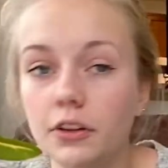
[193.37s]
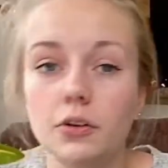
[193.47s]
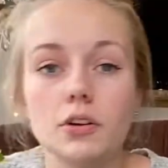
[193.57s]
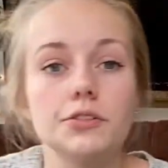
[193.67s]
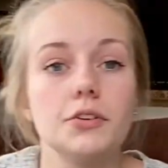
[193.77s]

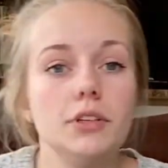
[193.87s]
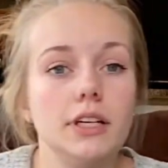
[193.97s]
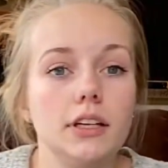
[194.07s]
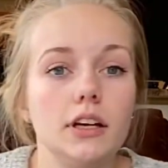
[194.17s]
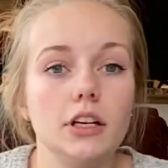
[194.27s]
also
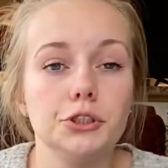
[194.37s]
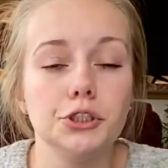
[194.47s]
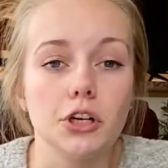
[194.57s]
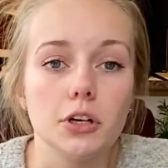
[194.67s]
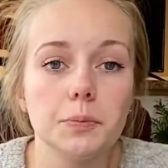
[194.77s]
need a
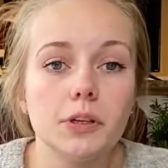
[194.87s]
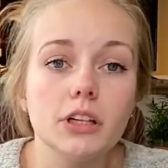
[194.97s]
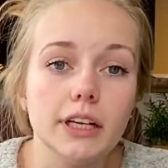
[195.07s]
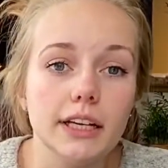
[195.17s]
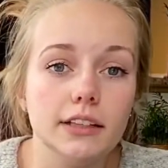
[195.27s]
sharp,
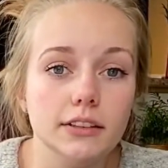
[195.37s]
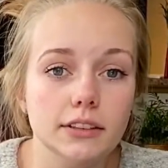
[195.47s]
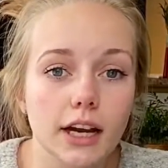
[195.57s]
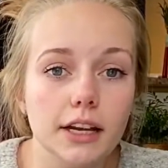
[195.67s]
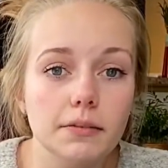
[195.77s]
clean
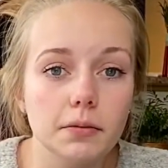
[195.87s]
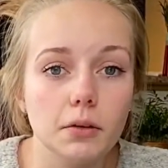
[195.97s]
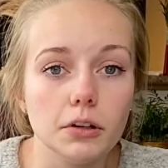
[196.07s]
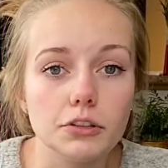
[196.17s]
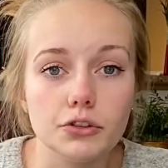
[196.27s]
knife
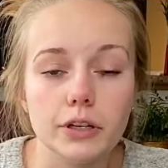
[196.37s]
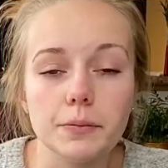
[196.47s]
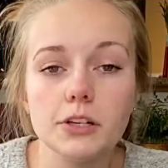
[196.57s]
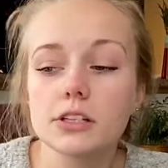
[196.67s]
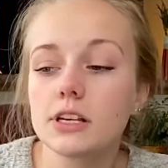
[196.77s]
or
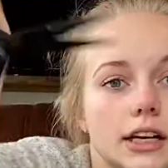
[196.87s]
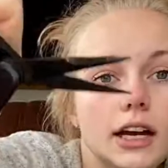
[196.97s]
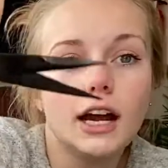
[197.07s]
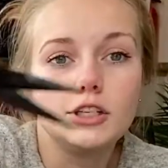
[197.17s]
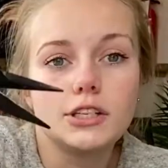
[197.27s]
trimmers.
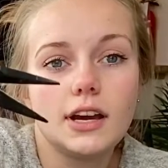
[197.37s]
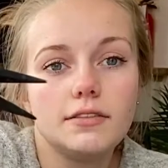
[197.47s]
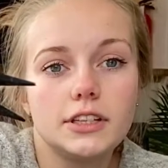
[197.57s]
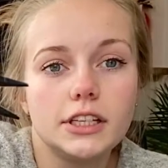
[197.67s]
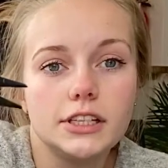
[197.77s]
I just
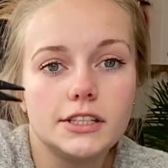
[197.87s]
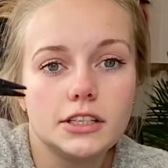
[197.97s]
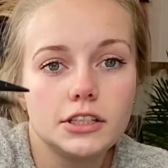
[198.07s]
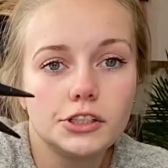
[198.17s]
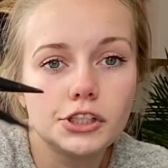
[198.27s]
have these
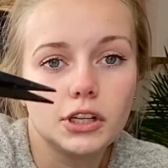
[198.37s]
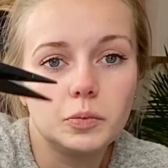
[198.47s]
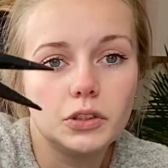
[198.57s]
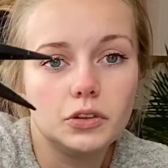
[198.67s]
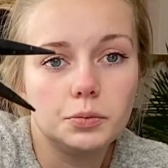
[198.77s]
sharp
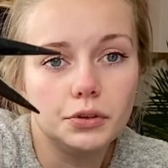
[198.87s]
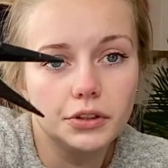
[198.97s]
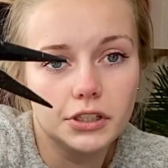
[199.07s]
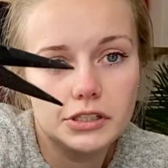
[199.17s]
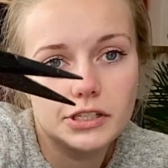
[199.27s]
little
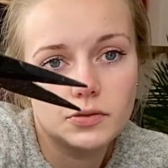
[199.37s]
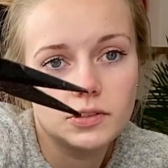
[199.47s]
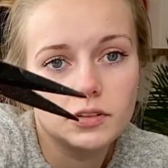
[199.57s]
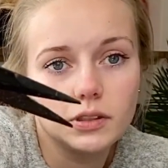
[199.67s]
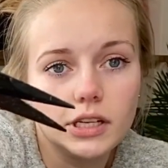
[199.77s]
pruners. These ones
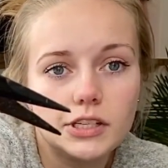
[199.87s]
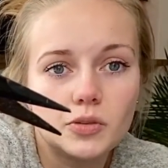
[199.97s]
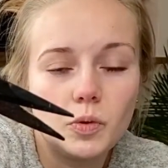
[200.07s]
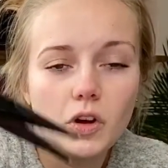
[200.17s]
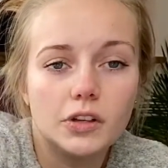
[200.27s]
are really
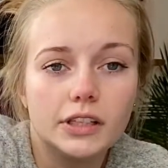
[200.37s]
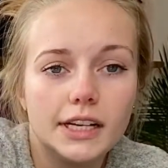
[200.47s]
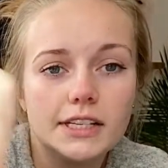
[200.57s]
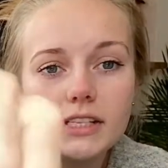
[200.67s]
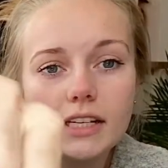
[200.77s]
small and
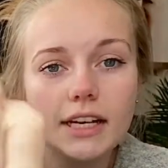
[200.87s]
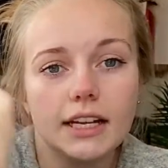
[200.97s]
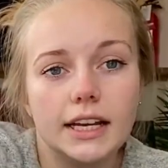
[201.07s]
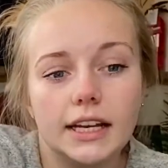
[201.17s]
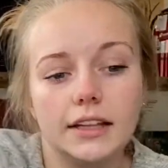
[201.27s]
nice to get
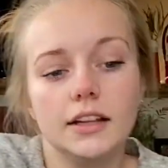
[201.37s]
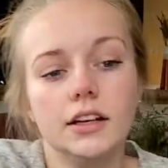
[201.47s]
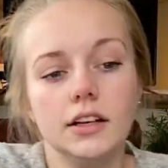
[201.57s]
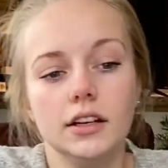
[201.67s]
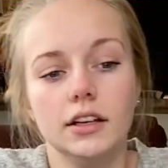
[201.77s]
in,
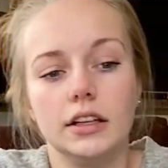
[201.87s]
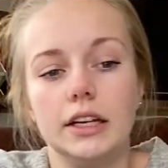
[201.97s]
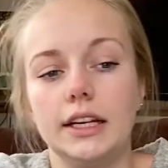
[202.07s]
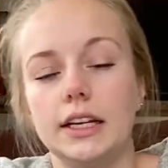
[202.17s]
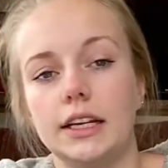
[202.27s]
like,